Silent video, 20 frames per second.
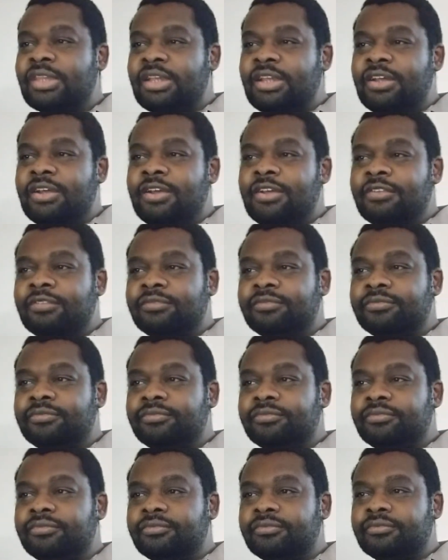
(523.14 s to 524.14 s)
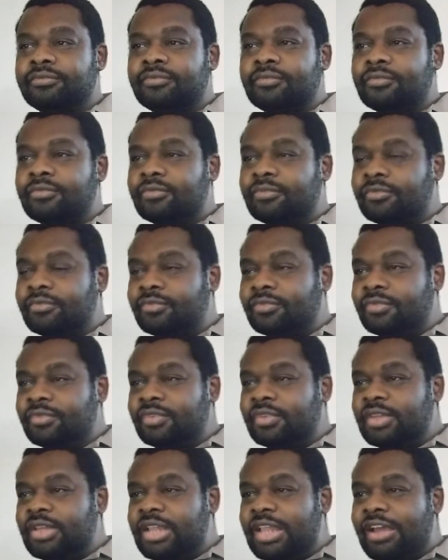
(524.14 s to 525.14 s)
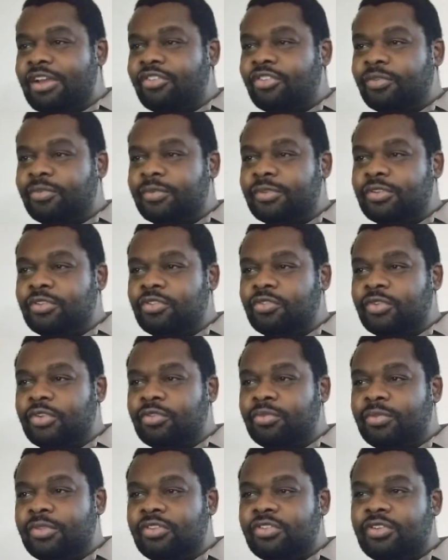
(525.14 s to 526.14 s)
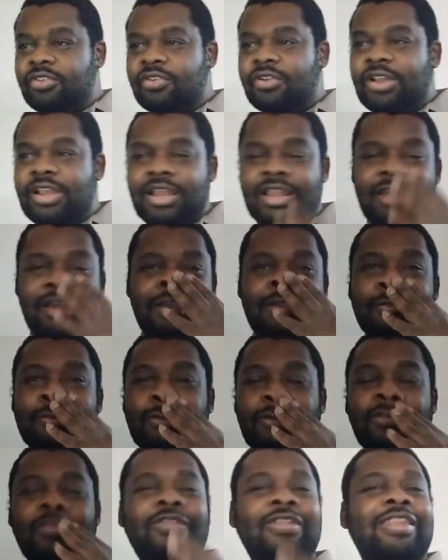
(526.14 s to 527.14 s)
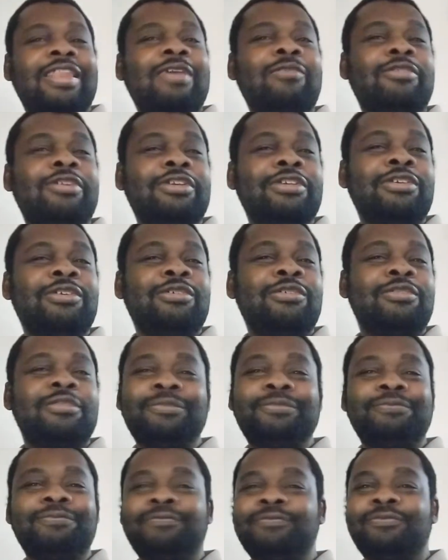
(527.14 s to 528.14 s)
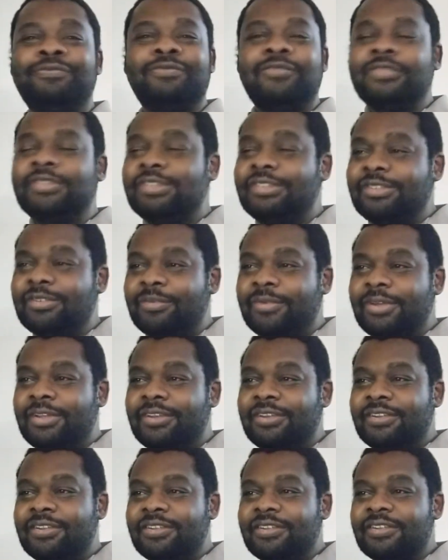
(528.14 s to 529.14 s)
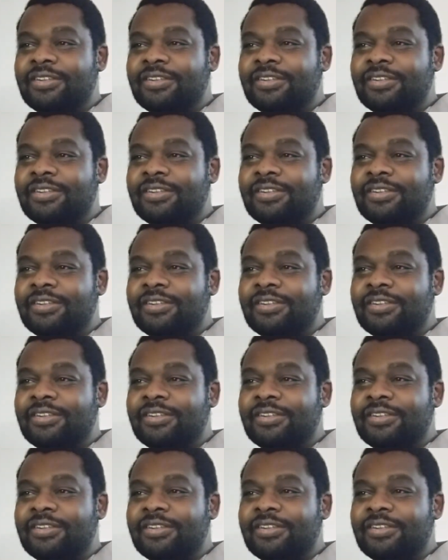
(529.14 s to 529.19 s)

Yeah. Uh, Allowing judgment to use risk that you're aligned with that they want to use. Mm-hmm. So bad.